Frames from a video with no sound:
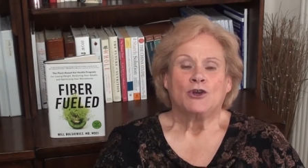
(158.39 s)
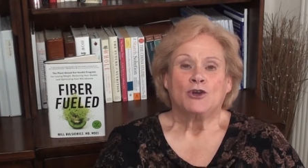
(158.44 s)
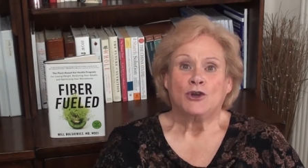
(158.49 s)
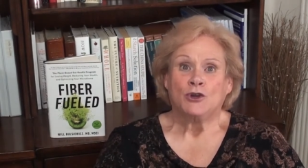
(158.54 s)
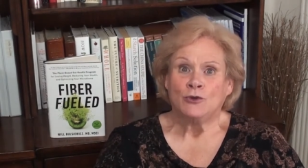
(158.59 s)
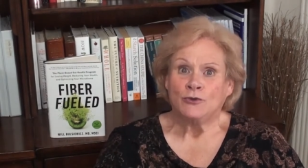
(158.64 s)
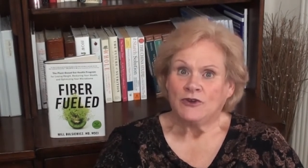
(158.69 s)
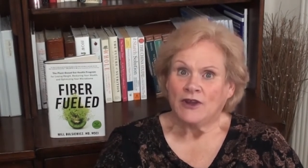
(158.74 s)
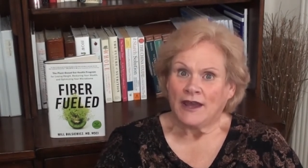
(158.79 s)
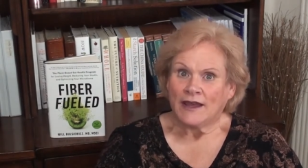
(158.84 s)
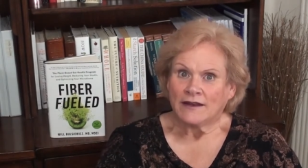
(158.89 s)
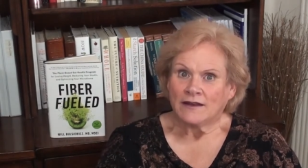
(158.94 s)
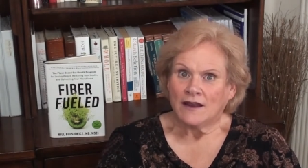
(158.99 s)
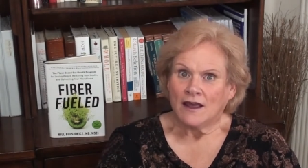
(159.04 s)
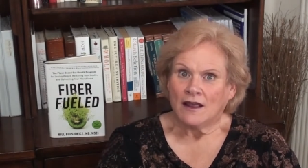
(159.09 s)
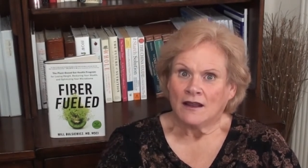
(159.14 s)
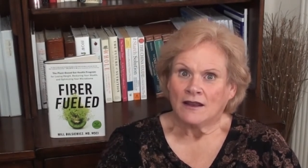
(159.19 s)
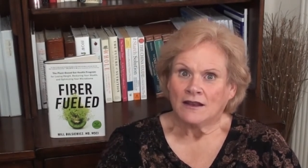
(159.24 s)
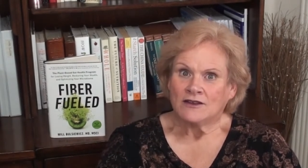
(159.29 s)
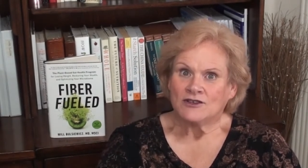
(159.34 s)
new
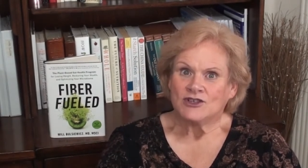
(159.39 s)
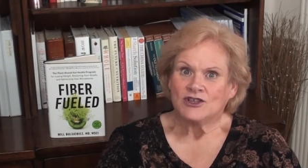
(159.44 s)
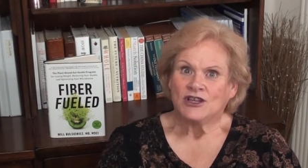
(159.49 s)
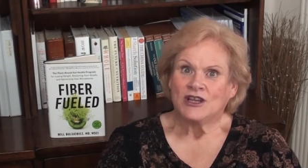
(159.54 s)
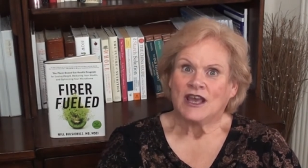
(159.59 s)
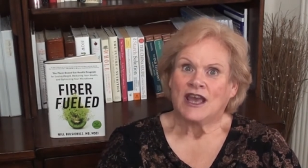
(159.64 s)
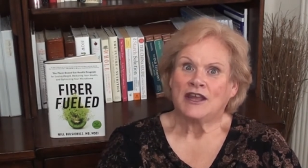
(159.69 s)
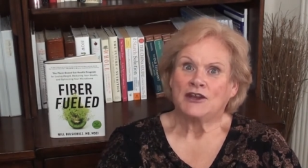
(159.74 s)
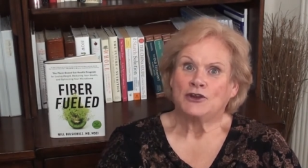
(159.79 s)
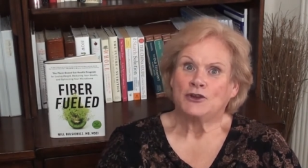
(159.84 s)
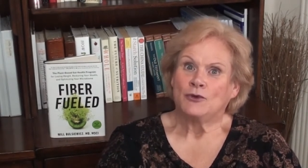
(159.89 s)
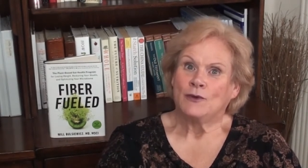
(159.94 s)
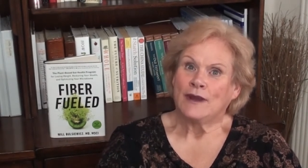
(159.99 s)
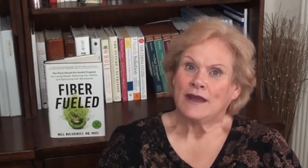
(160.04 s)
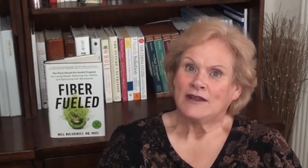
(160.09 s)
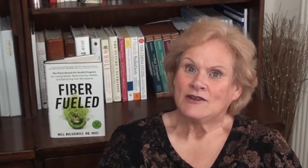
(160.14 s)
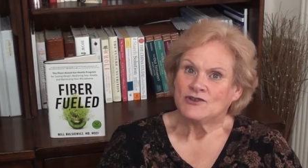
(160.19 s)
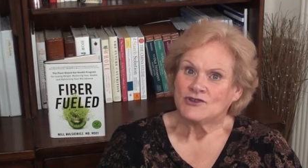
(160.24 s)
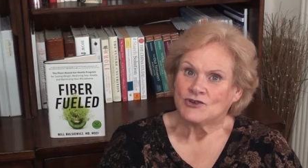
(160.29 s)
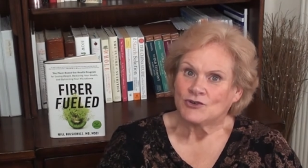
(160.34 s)
technology and new
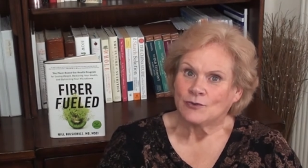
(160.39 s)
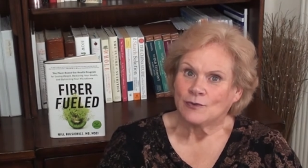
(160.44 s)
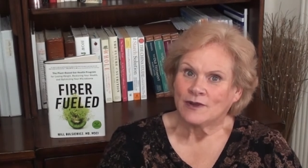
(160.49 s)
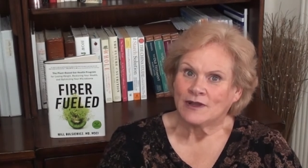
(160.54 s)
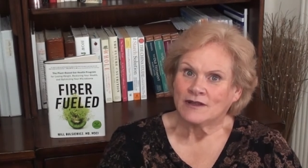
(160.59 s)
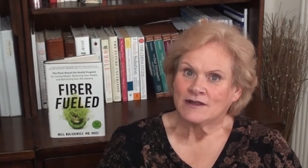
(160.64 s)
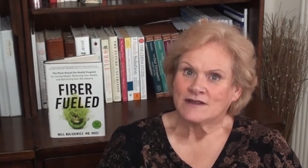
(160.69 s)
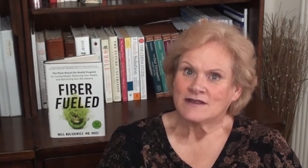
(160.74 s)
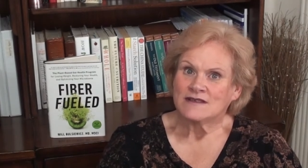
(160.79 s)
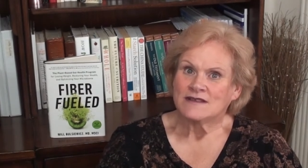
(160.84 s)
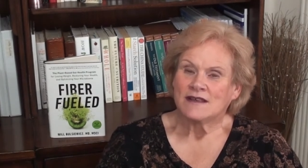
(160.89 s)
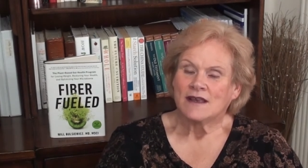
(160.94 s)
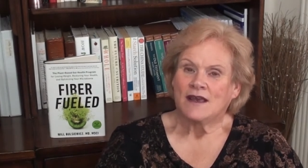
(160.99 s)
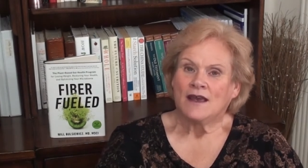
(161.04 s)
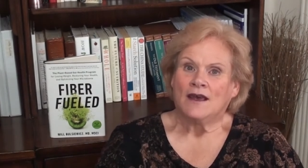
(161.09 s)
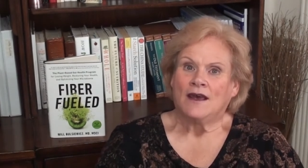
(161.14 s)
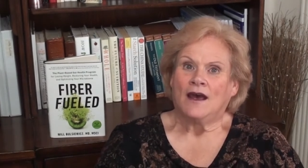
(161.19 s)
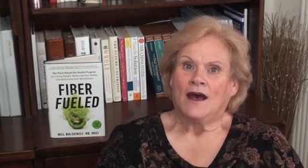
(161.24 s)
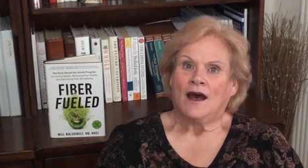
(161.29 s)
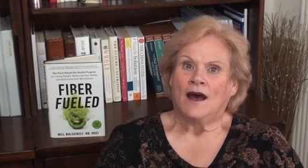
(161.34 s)
instruments,
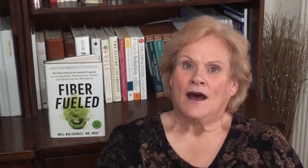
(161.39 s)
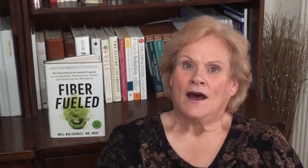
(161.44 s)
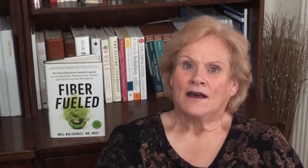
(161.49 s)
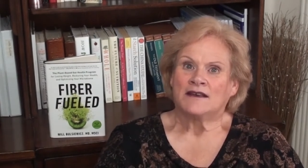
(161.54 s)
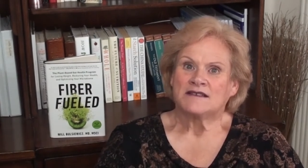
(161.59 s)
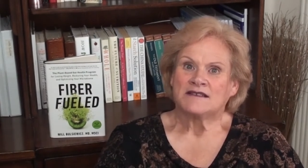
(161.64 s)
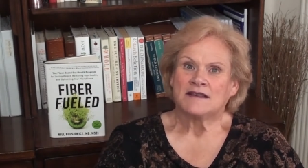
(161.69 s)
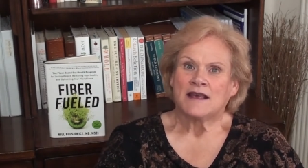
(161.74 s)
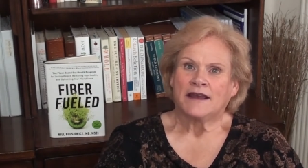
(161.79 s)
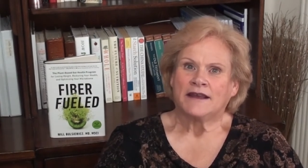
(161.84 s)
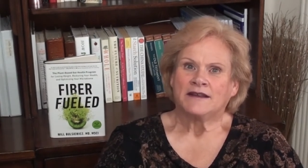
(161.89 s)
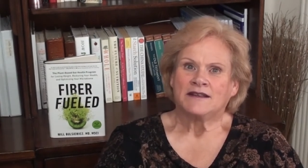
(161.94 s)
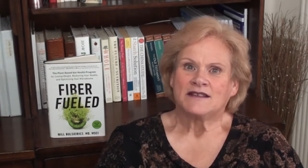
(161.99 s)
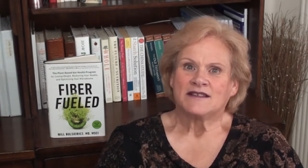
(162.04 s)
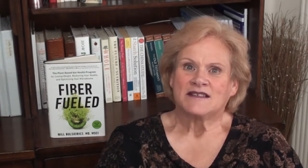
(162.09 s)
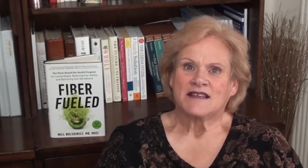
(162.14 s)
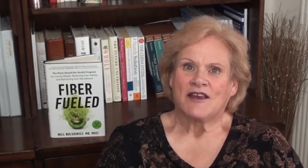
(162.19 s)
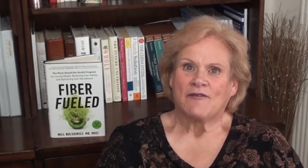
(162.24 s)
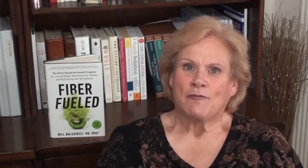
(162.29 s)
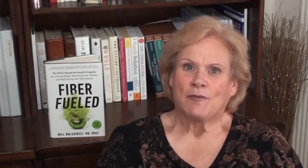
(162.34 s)
uh,
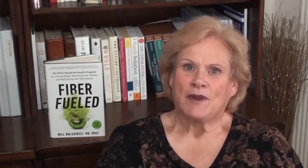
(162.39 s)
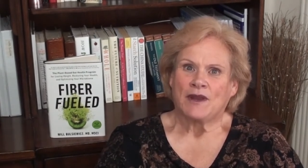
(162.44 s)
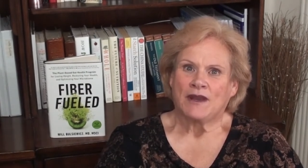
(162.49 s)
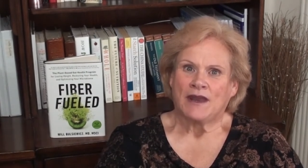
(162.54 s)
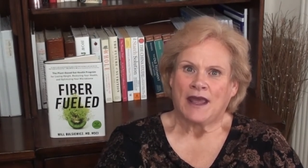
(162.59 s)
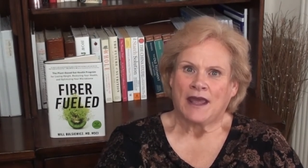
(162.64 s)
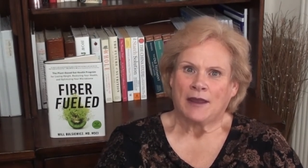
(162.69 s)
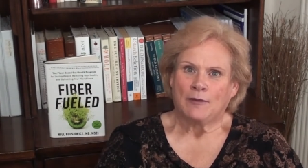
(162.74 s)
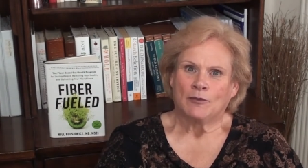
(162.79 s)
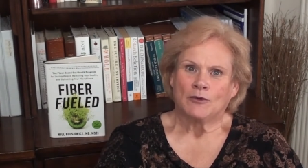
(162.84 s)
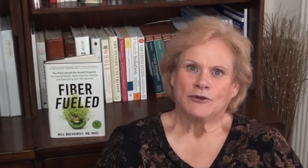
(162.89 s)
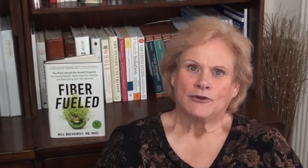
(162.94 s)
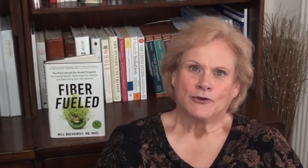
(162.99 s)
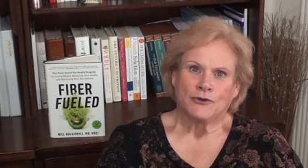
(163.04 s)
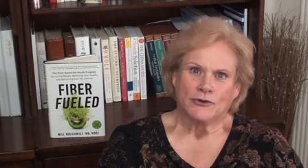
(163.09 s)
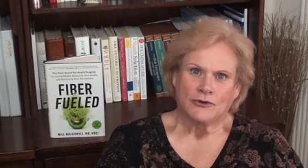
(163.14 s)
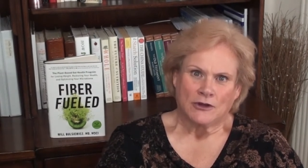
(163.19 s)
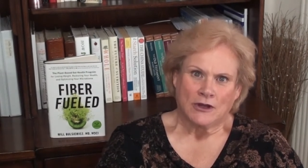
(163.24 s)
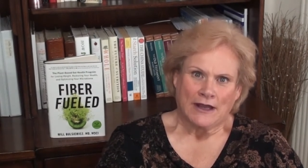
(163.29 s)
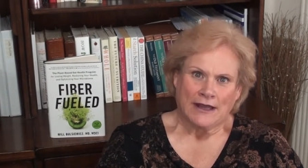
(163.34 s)
scientists have been able
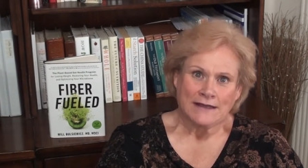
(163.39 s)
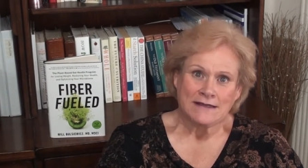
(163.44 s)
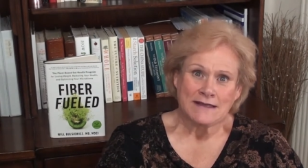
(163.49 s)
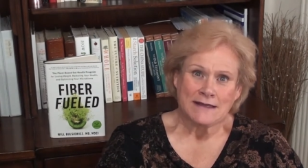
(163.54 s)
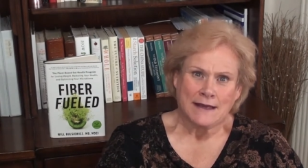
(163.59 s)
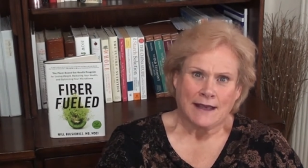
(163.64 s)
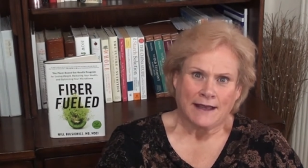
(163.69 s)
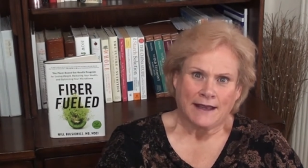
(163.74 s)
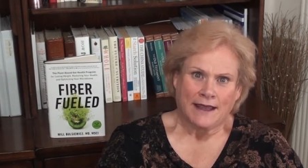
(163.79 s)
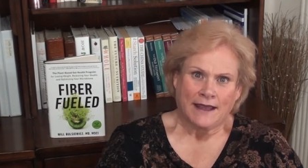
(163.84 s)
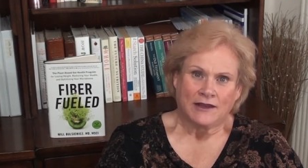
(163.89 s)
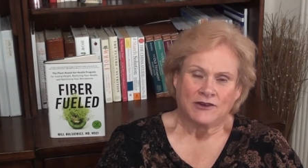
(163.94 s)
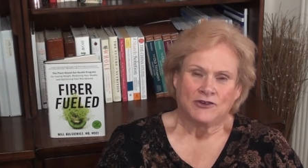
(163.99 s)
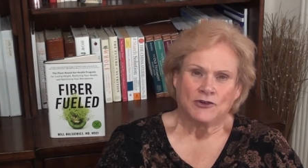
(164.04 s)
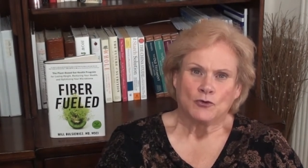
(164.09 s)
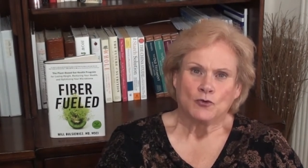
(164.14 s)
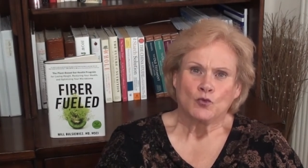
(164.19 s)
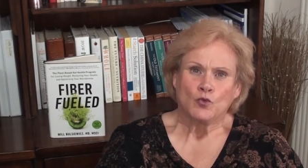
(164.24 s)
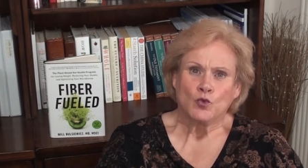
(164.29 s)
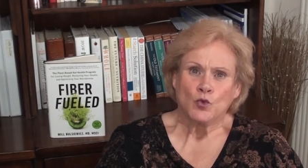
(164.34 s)
during the last decade
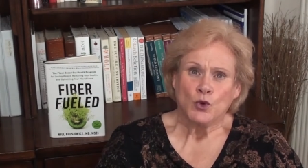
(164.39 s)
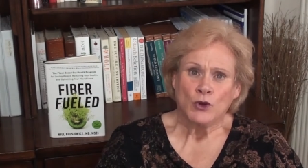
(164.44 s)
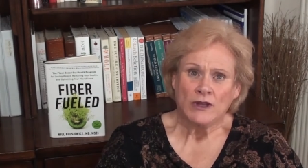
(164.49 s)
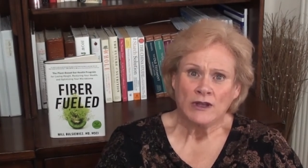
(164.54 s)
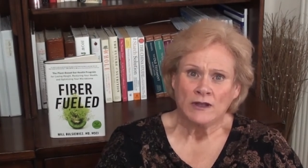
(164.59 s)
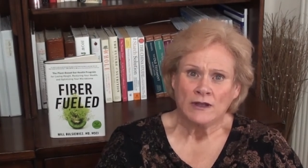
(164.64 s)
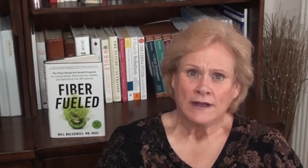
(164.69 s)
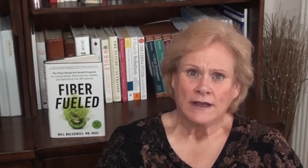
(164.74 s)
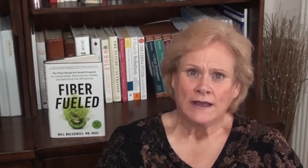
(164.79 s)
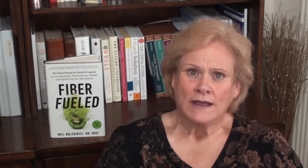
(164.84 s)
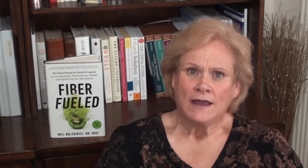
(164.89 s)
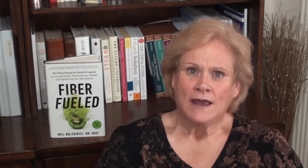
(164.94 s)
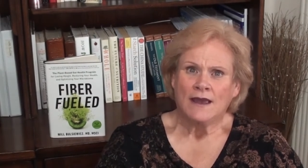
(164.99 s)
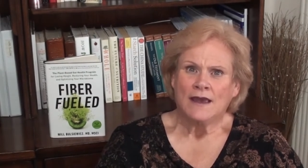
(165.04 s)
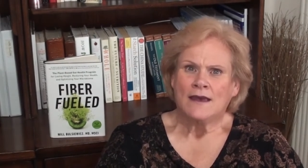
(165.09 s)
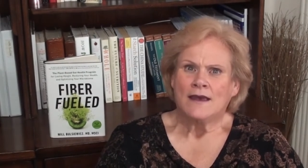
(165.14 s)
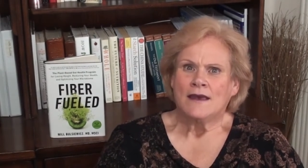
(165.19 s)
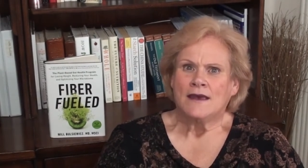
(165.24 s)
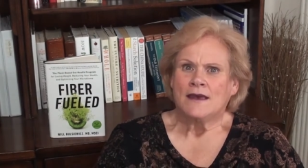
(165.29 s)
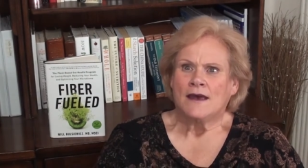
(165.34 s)
to really
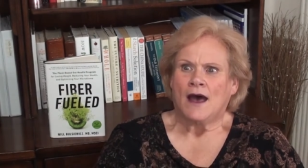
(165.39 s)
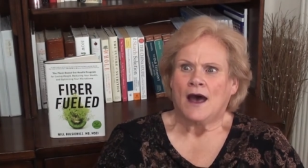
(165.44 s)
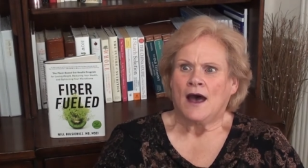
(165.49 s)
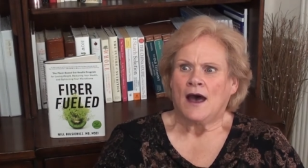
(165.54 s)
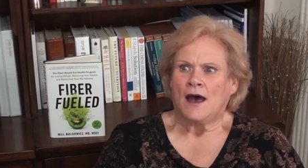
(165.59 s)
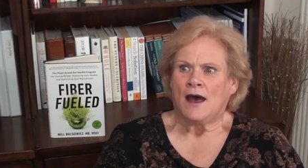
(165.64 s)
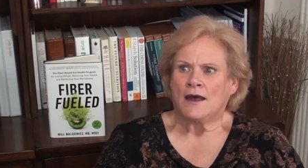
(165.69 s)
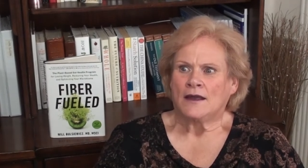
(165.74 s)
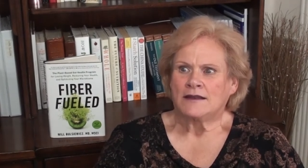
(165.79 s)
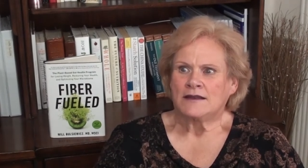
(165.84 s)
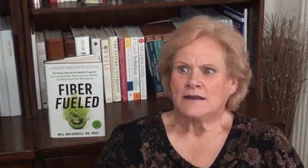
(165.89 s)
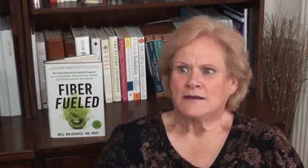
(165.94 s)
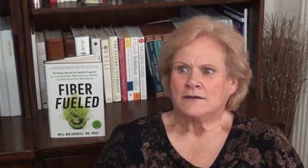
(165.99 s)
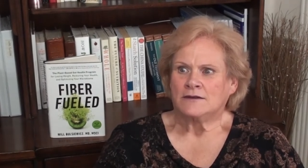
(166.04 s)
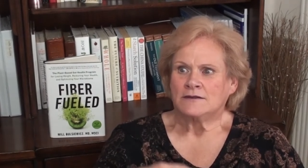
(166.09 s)
uh,